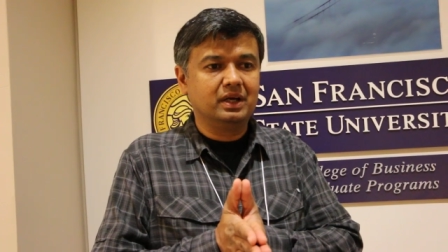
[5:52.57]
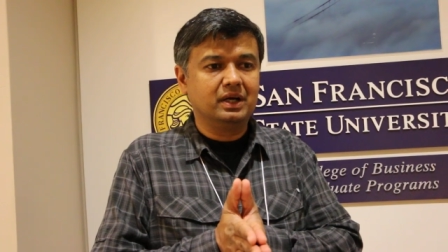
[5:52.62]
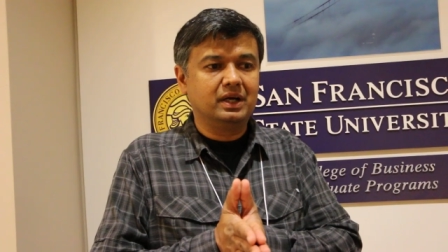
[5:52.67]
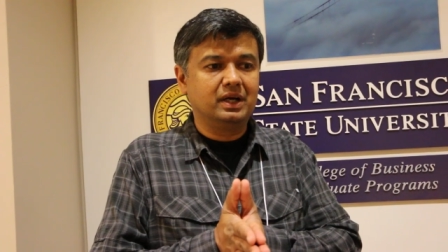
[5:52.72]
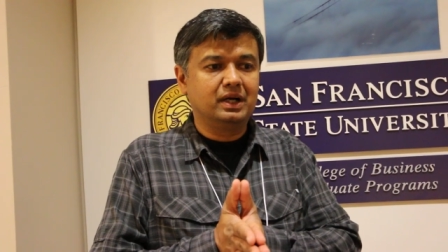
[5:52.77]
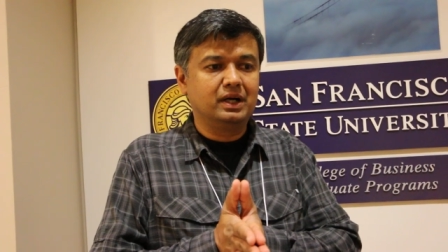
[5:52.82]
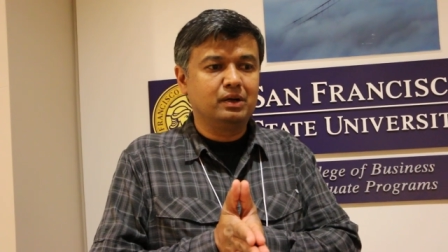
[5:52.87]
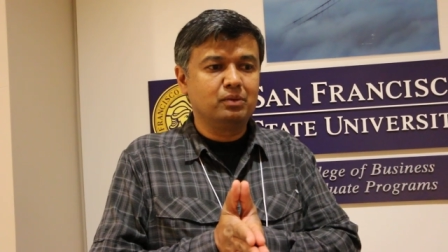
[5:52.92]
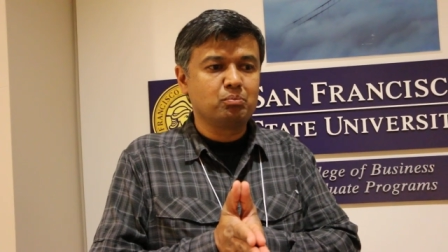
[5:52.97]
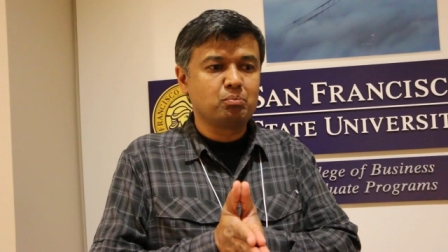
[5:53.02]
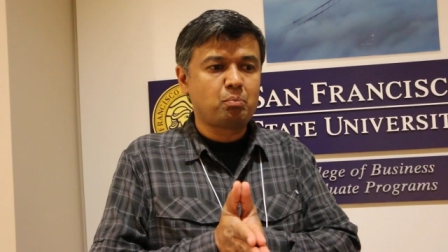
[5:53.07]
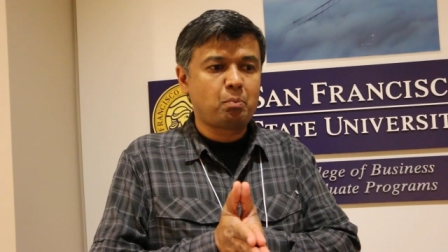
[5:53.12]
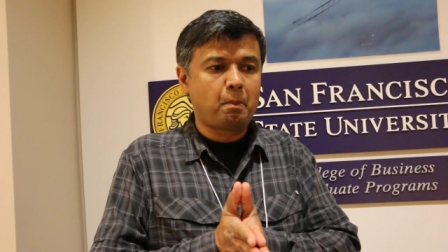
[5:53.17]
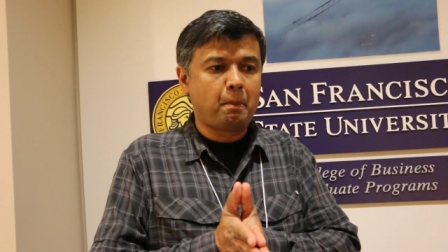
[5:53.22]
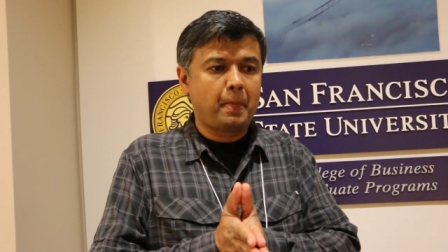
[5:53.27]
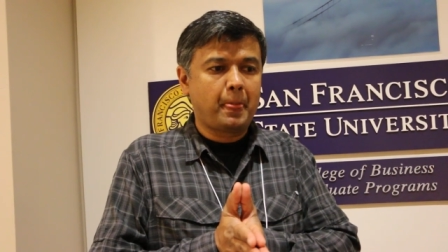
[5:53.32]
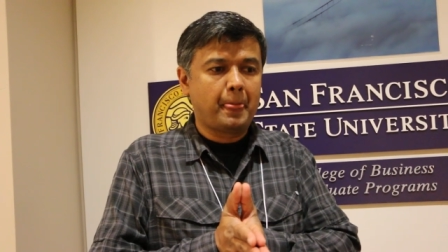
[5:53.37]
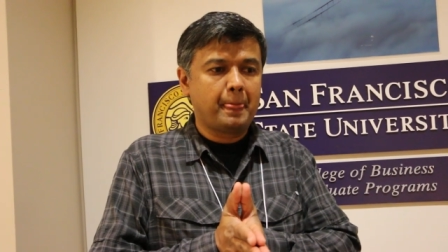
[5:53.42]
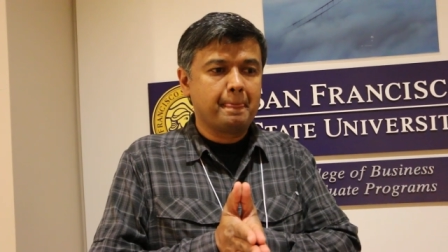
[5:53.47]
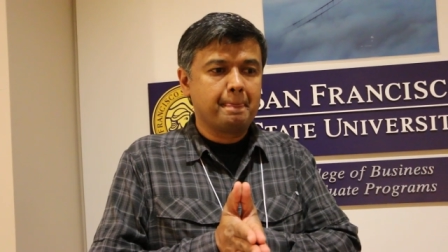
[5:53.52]
Um,
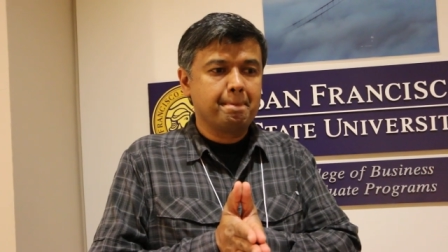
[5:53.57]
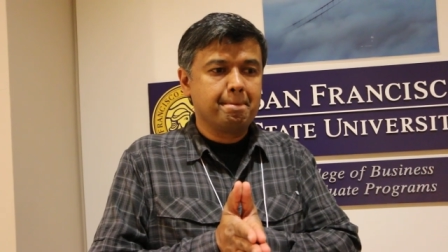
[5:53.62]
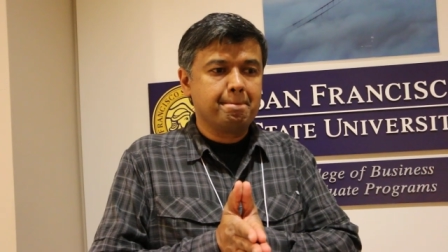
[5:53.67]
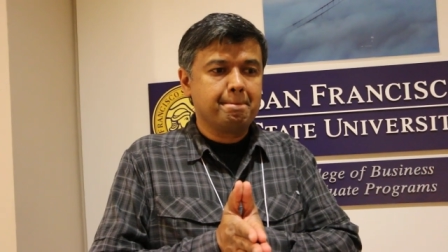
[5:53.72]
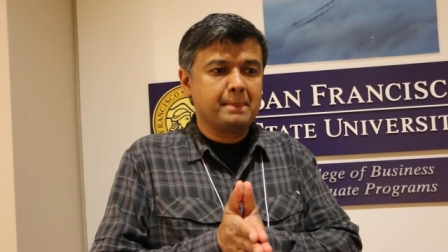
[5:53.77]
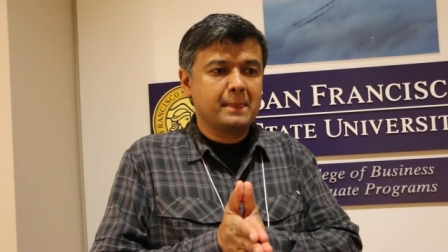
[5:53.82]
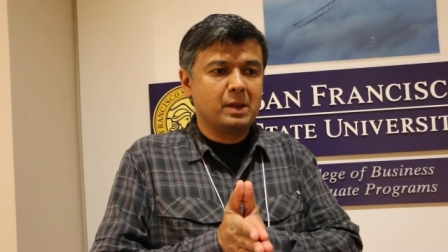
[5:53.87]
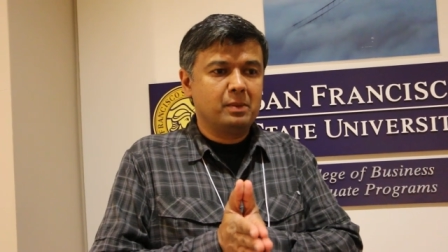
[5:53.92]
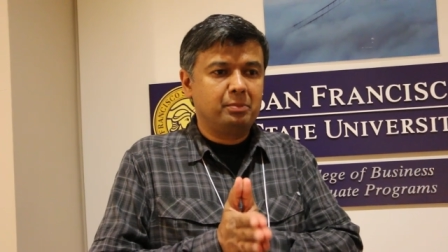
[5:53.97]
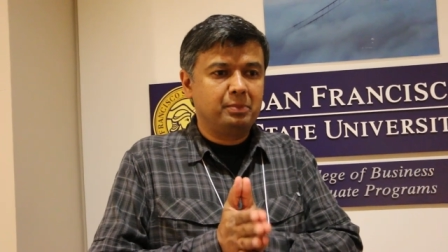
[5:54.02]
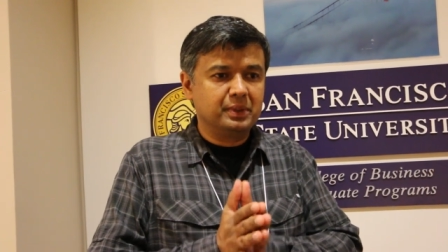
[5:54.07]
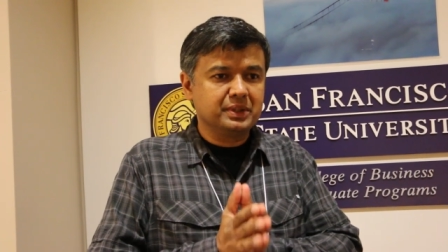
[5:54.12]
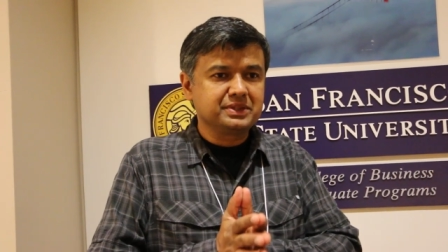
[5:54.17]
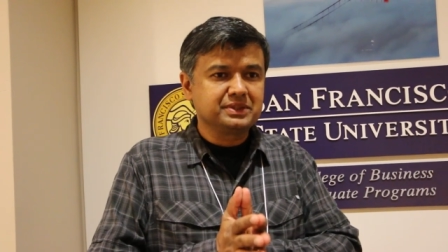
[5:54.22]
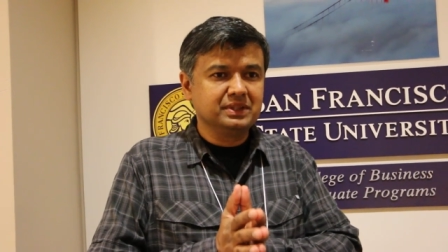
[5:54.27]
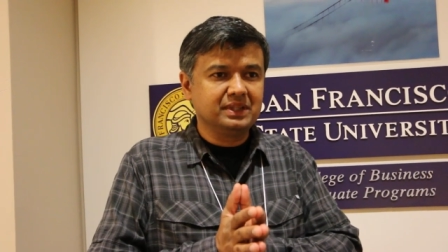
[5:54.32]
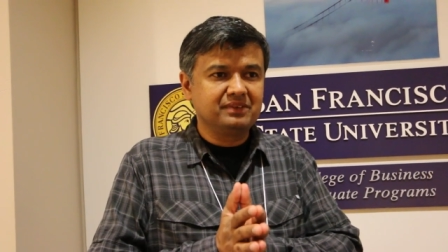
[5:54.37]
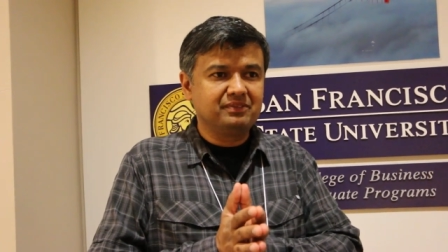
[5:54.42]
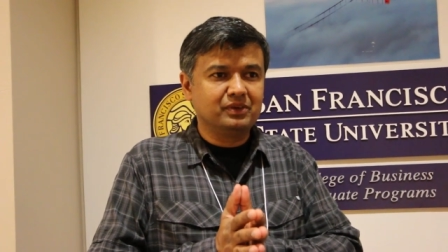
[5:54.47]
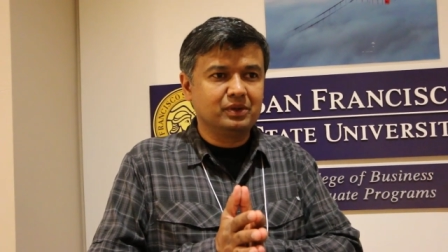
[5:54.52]

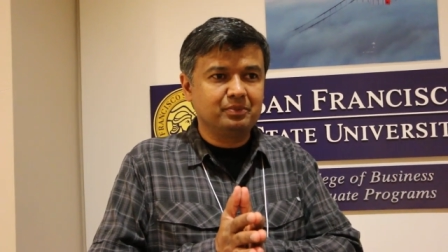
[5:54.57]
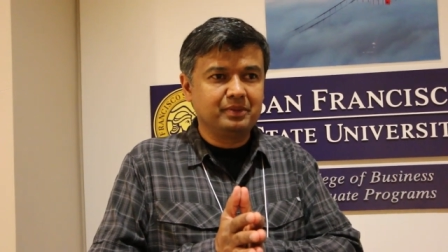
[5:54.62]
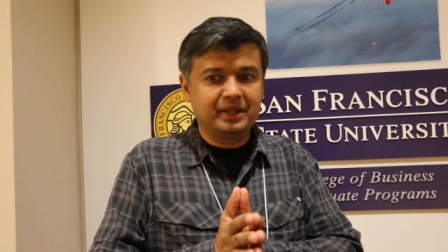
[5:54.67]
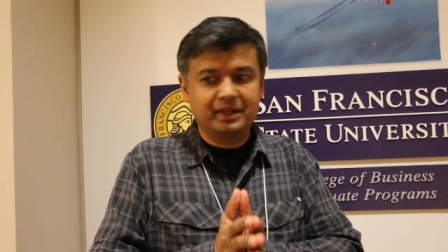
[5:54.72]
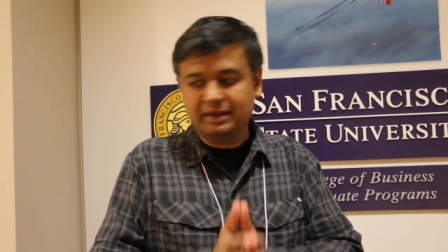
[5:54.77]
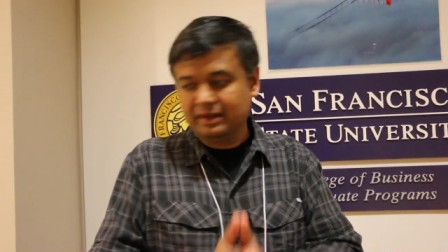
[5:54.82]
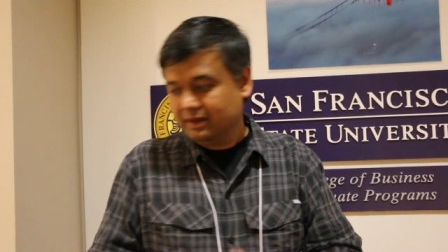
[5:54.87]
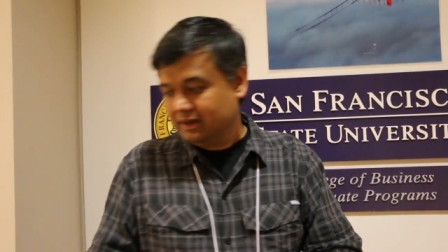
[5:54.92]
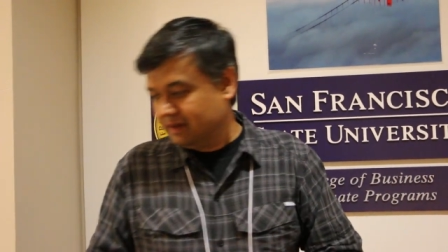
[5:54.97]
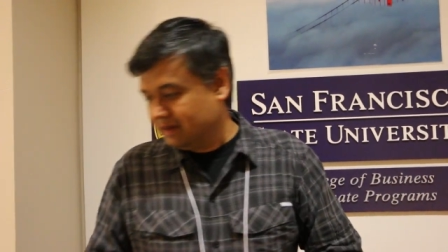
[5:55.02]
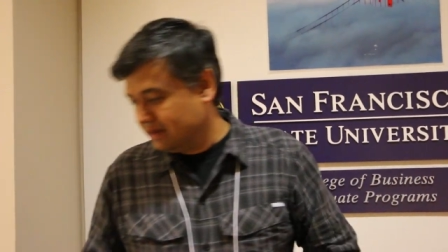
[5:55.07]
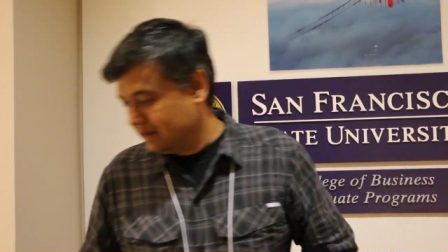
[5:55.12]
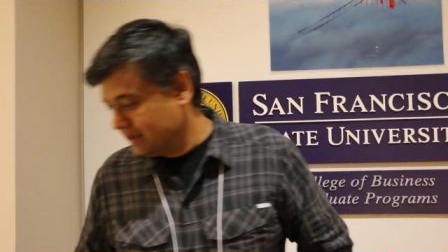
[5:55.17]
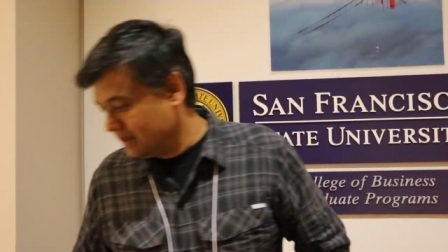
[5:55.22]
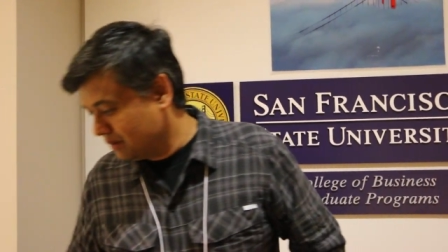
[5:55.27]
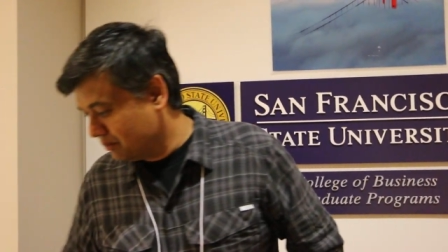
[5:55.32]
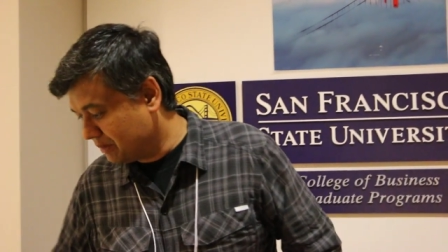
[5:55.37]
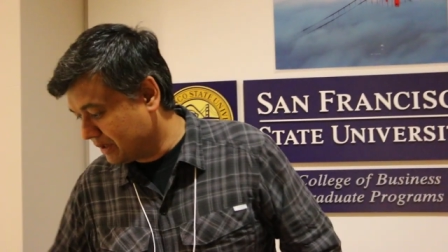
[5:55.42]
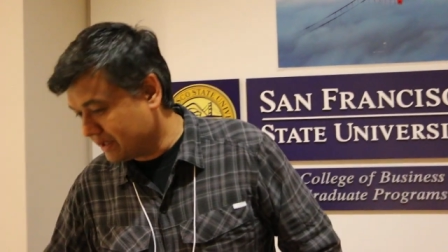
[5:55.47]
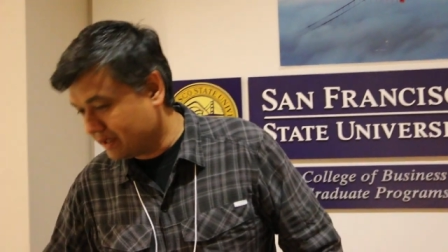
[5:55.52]
personally for me, you
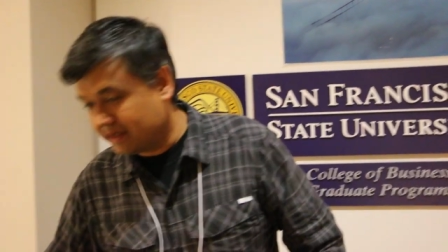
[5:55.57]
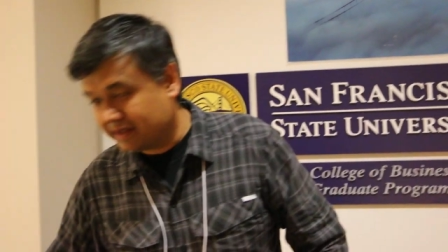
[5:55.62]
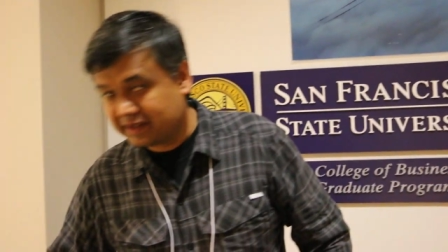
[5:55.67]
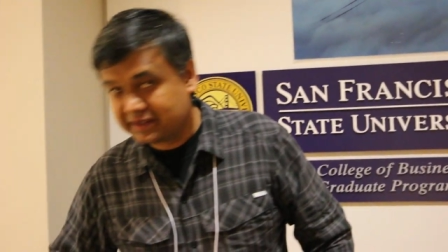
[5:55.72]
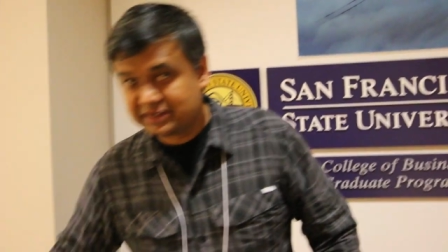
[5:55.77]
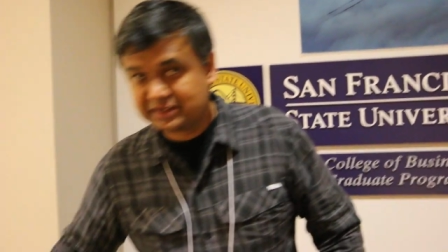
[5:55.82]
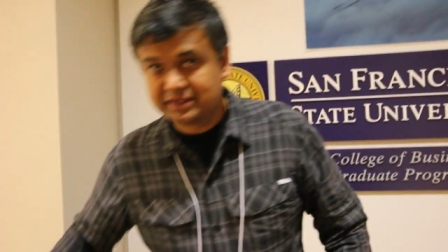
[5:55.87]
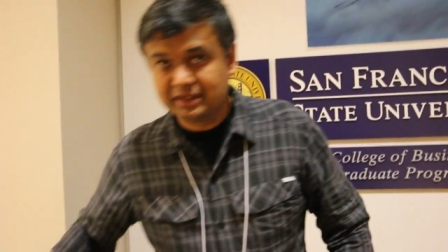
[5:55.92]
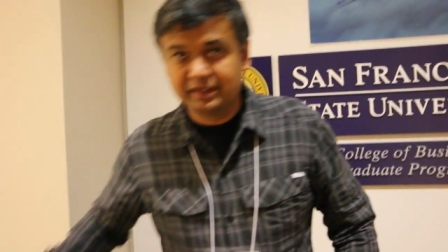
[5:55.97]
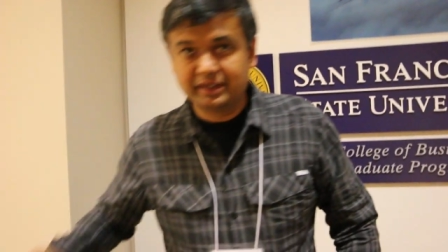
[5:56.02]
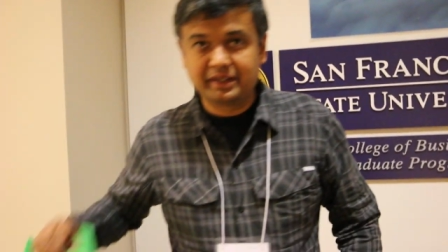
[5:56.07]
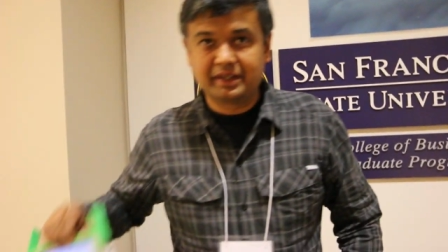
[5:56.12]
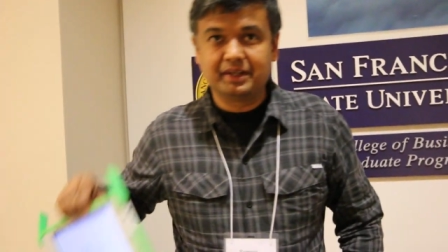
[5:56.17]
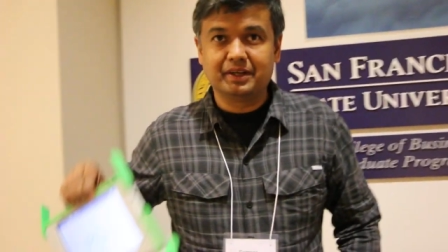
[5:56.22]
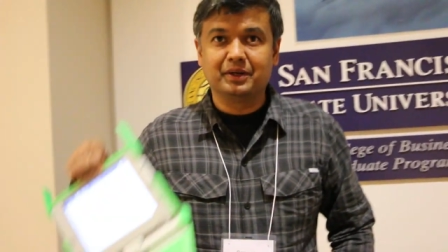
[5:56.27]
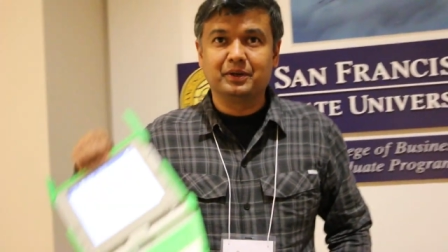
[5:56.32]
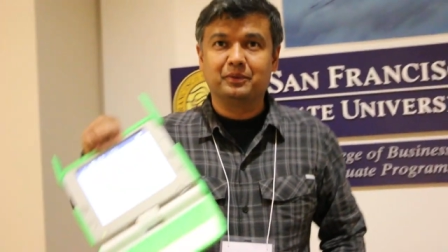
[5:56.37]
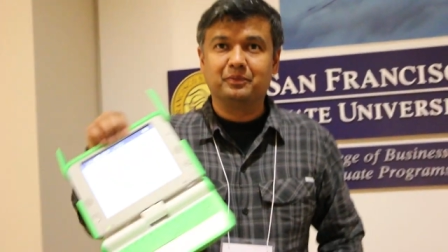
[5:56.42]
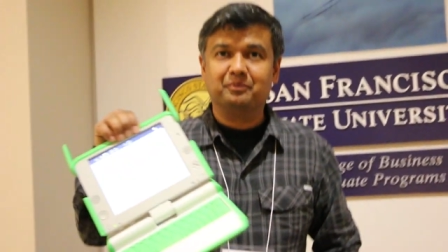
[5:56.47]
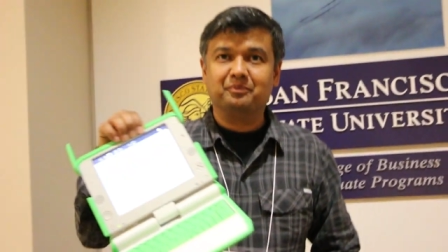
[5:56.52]
know, my heart is still in here.